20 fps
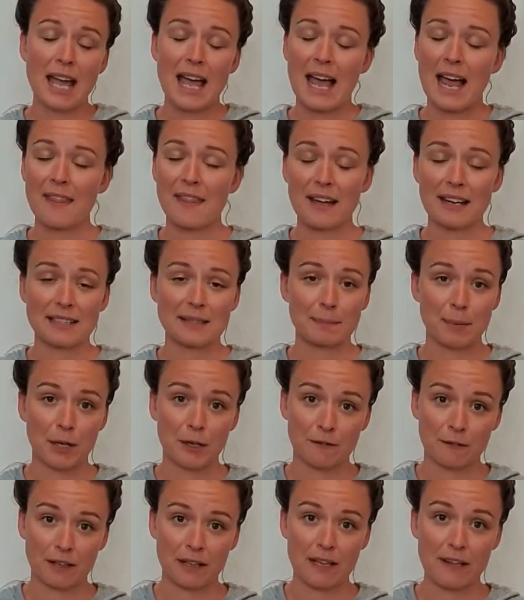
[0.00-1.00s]
and that is
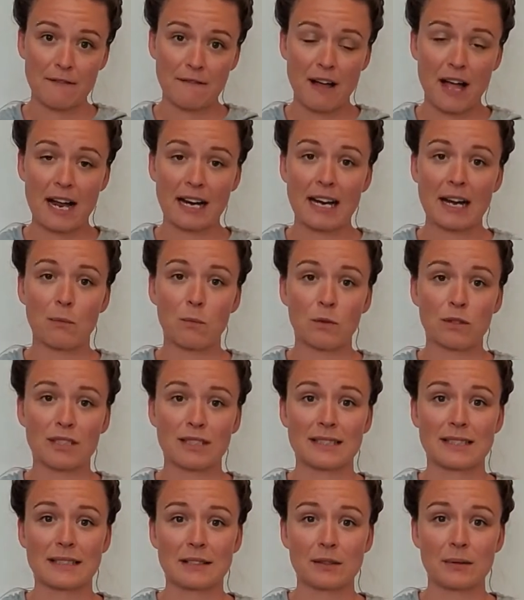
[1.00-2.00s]
perfectly fine and will
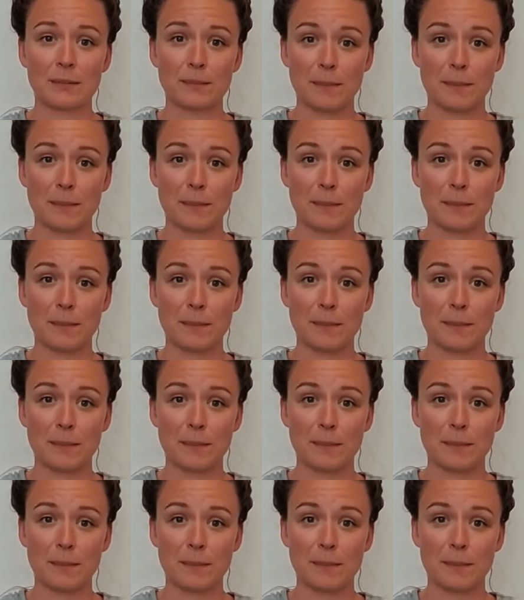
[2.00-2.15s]
still